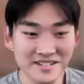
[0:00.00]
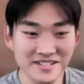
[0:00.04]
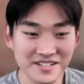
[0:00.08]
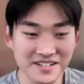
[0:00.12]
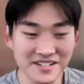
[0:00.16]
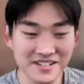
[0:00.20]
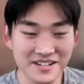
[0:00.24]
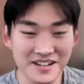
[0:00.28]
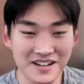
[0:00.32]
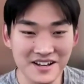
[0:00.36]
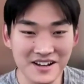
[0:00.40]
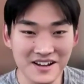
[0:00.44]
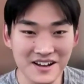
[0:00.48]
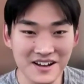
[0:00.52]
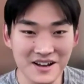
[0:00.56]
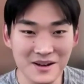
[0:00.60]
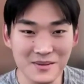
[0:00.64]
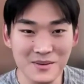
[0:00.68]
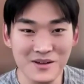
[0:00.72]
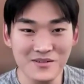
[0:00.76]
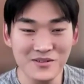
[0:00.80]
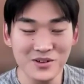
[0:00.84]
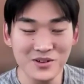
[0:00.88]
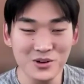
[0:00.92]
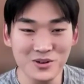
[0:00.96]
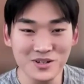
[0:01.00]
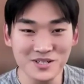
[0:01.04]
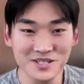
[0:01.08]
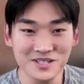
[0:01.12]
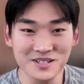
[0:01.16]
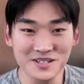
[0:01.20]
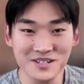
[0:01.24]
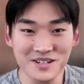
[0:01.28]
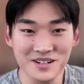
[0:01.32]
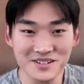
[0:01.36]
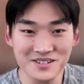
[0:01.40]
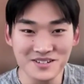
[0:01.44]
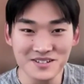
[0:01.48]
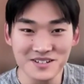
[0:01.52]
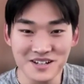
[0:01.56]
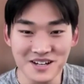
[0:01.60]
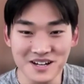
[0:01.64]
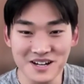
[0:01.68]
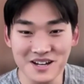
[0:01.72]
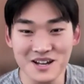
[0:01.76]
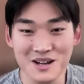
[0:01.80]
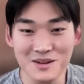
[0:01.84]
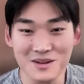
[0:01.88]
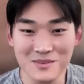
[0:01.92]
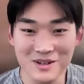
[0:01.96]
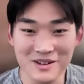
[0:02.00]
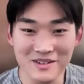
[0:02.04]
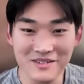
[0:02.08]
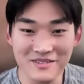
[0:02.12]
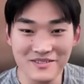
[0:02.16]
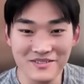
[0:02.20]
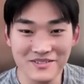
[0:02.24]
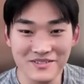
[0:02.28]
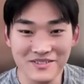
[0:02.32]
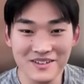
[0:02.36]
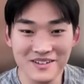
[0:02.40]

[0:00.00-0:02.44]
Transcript: actually have a question, Dr. Takayama,